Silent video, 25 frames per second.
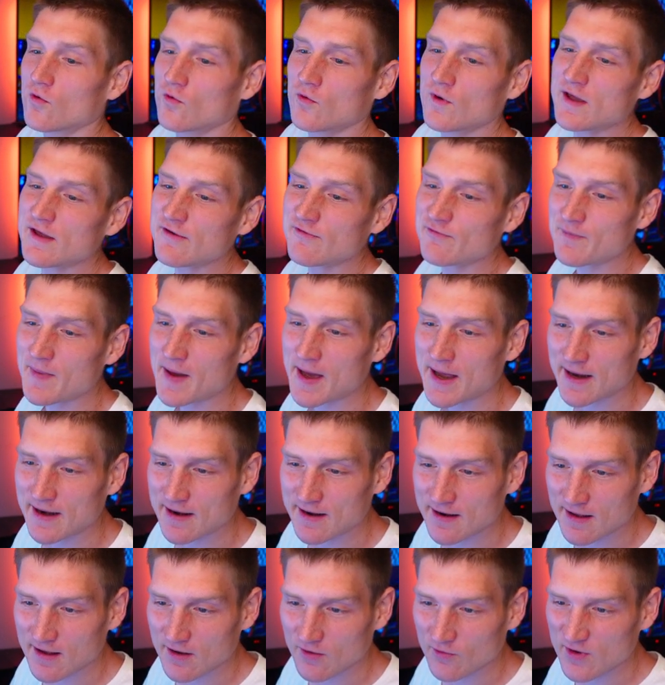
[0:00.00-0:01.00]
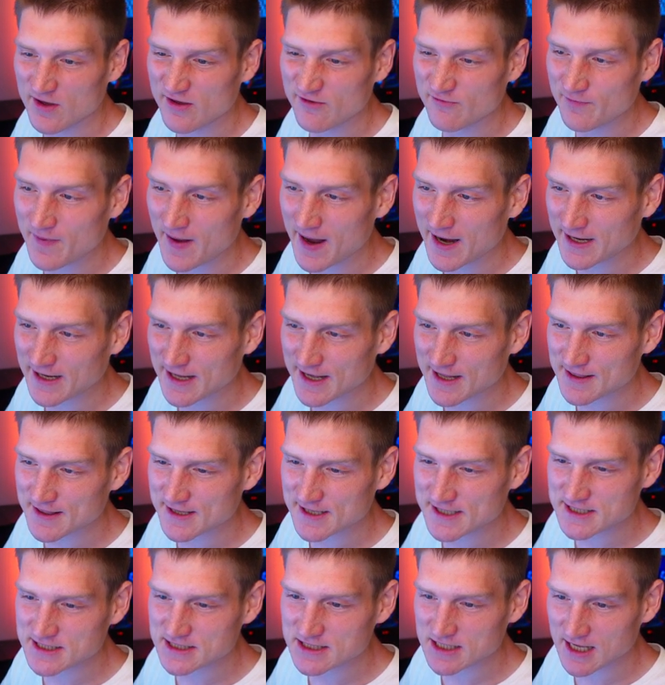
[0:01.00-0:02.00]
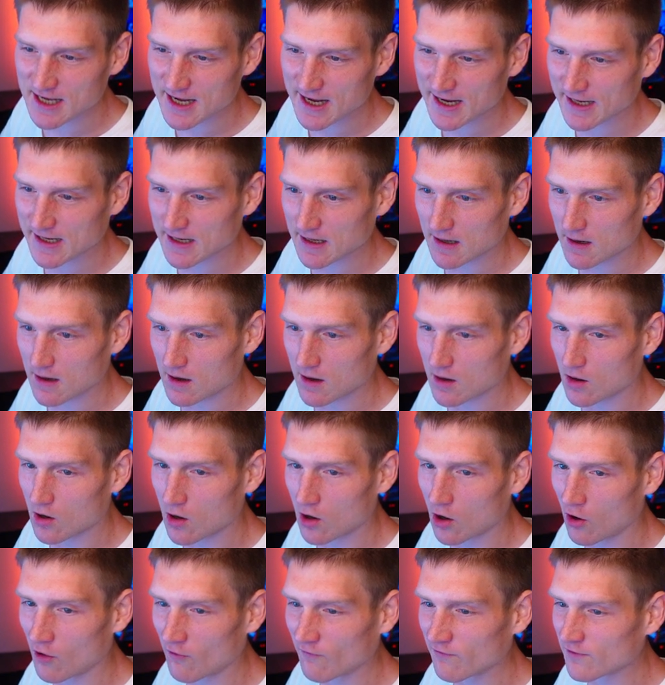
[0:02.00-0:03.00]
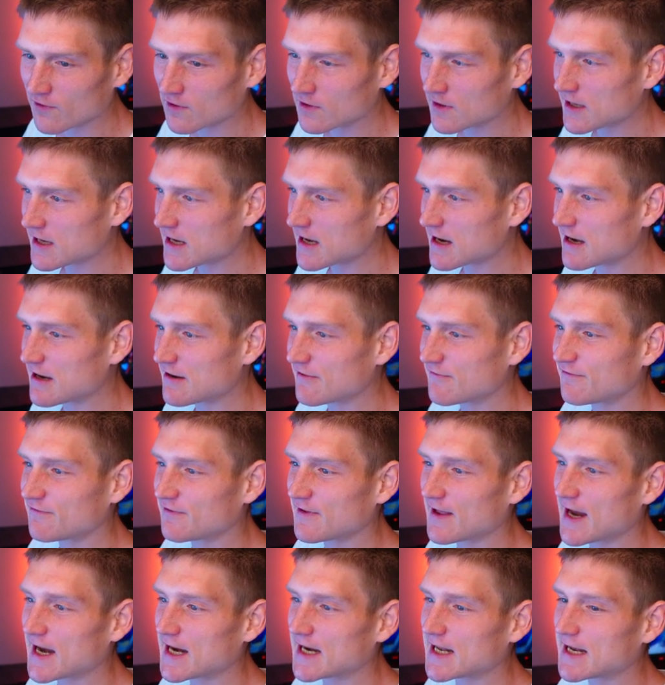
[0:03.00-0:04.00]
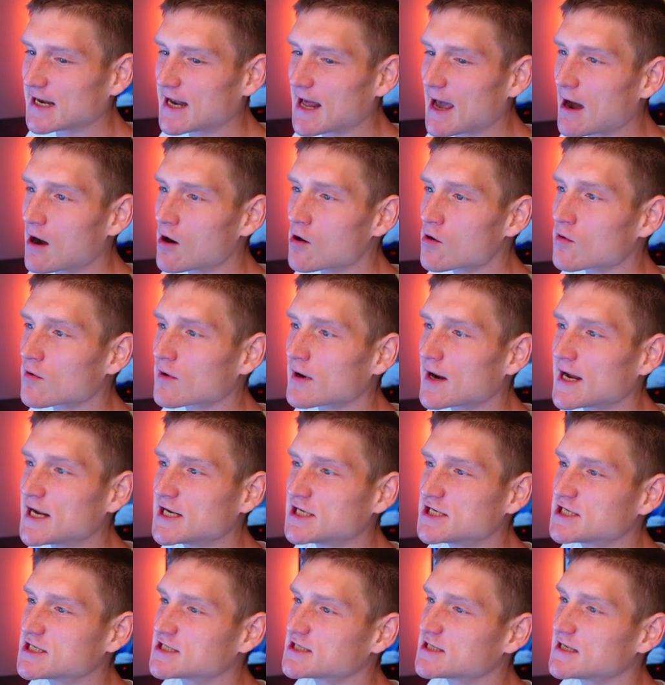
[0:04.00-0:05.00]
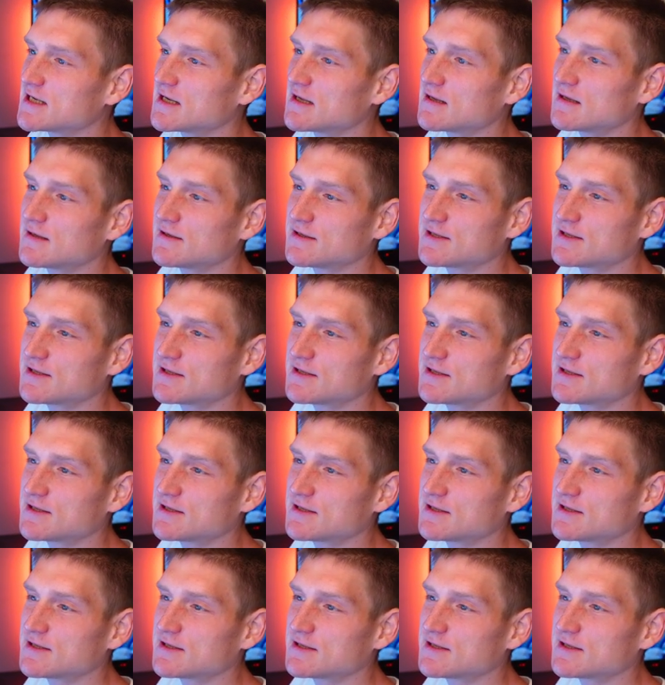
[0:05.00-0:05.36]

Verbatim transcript: we've been we've been in this like overly inflated, outrageously